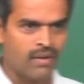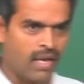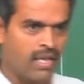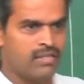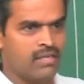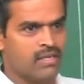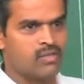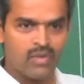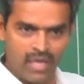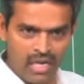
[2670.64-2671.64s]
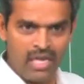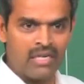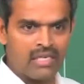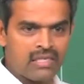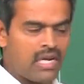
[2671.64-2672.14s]
and engineers to really
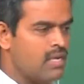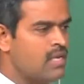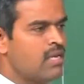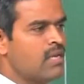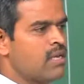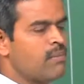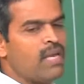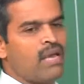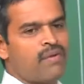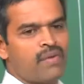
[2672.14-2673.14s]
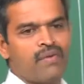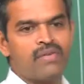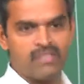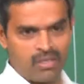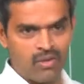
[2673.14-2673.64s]
understand the behavior of a
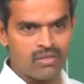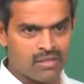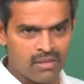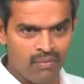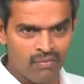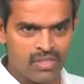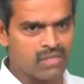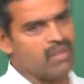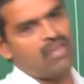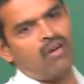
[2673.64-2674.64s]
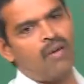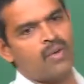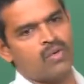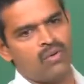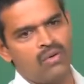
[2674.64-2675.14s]
given structural system which is very
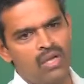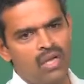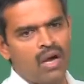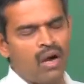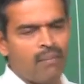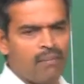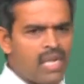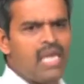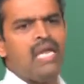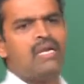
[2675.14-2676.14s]
common to many